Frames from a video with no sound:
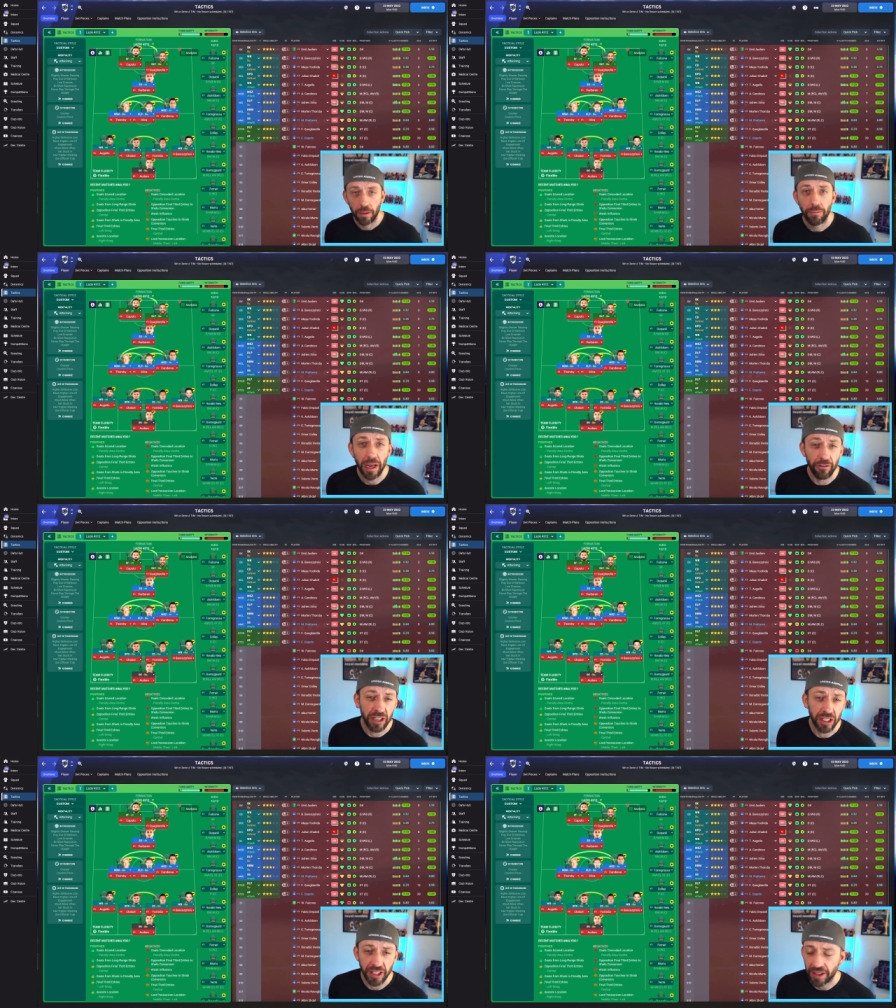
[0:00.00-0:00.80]
Main
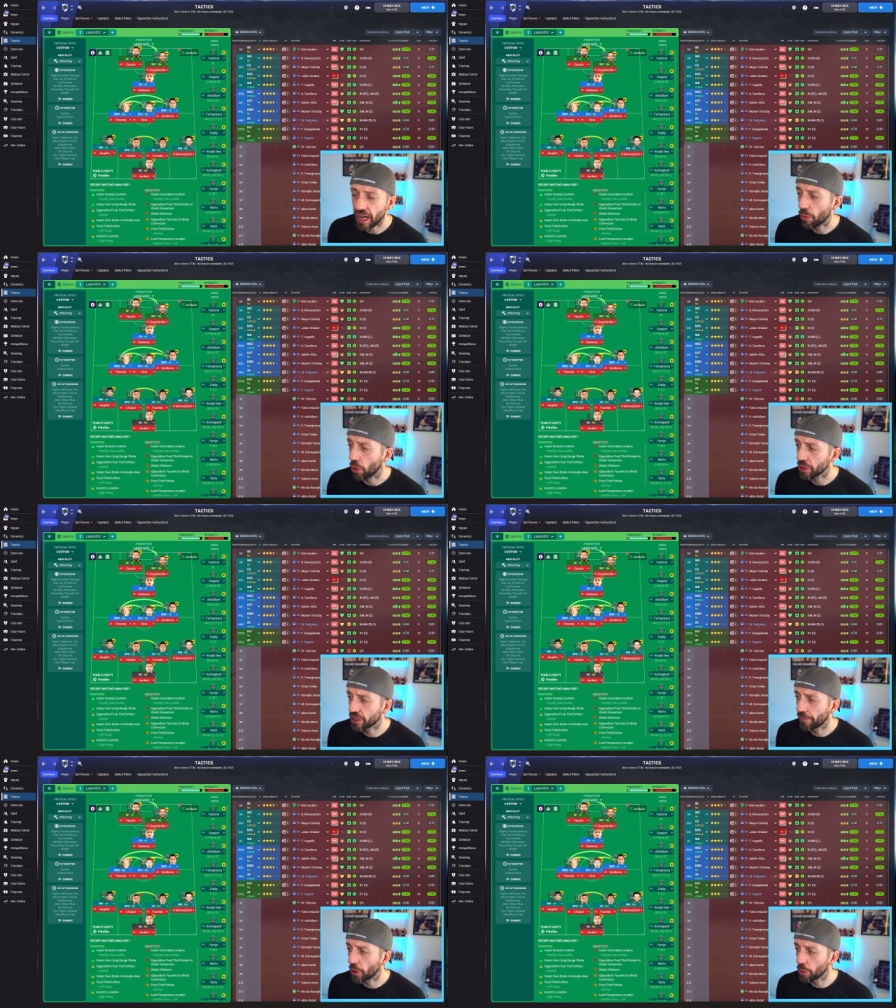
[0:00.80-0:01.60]
reason I did that was the
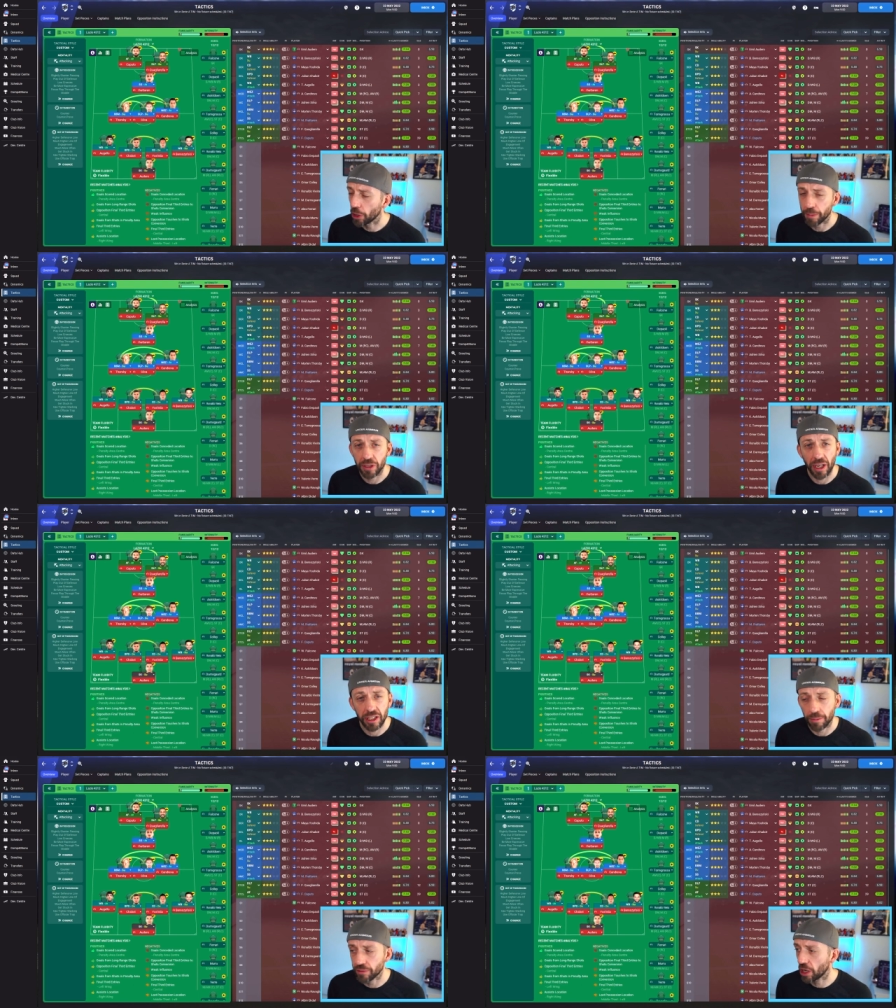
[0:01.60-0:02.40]
forward options at
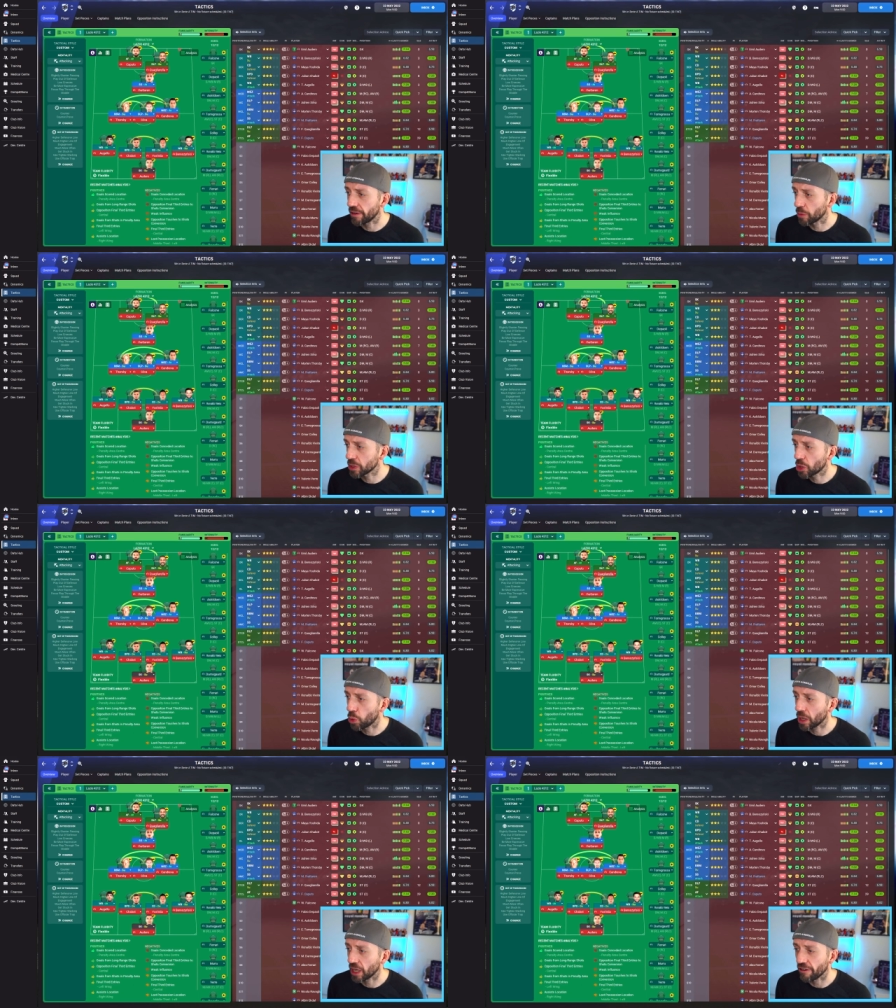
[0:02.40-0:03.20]
Sampdoria was
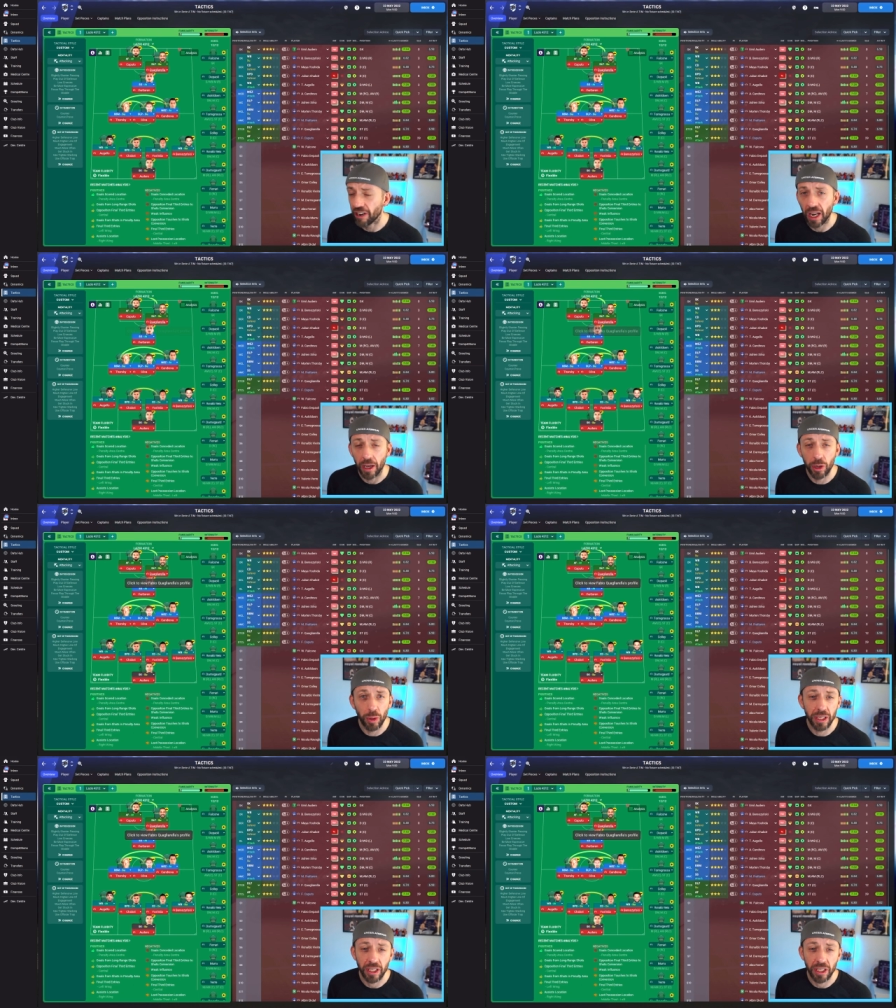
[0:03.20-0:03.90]
Quagliarella, who is a